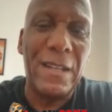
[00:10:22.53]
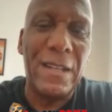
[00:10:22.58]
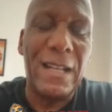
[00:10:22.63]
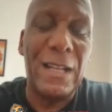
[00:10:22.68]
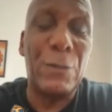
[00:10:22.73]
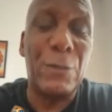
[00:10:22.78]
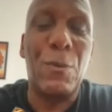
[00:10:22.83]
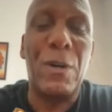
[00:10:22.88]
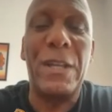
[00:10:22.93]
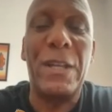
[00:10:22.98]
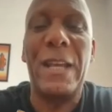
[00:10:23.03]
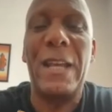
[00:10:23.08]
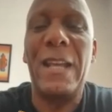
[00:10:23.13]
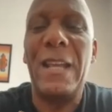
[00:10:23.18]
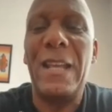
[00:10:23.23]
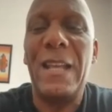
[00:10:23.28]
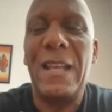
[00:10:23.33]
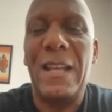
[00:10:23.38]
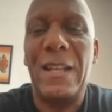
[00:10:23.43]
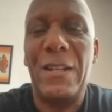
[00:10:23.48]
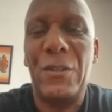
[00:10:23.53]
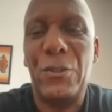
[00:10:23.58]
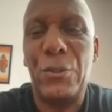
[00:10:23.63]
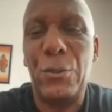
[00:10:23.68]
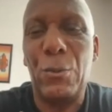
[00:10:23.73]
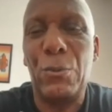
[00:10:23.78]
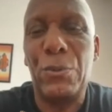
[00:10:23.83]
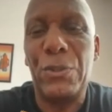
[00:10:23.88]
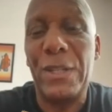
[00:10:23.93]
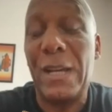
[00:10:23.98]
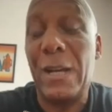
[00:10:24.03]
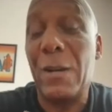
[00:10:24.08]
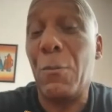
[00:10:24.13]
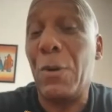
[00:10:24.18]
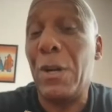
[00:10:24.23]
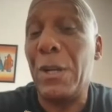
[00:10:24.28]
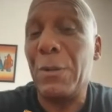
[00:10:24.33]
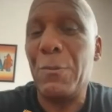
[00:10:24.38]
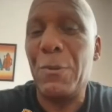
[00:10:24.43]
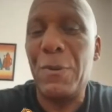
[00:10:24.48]
That's why that Schultz and
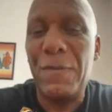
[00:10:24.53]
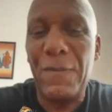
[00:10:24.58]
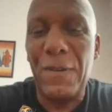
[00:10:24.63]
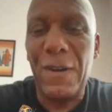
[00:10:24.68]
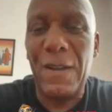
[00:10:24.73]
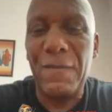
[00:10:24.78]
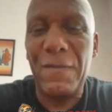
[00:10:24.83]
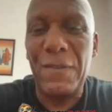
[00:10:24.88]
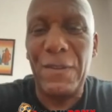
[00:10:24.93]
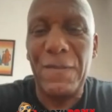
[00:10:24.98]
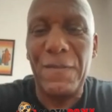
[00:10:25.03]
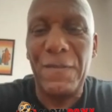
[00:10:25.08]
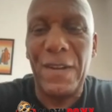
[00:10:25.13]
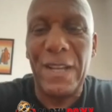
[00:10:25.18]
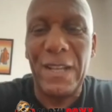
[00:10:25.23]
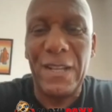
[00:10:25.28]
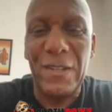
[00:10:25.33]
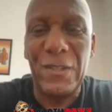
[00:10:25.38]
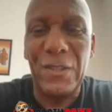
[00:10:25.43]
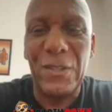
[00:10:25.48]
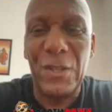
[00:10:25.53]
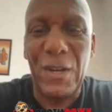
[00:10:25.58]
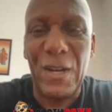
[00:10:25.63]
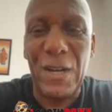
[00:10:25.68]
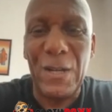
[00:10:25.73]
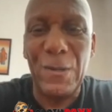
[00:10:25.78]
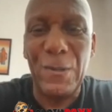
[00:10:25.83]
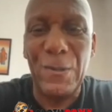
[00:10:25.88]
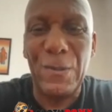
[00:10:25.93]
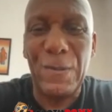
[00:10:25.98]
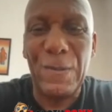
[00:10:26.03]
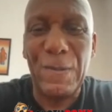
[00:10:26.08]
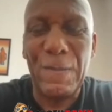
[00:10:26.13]
Akinwande were fighting for the vacant title.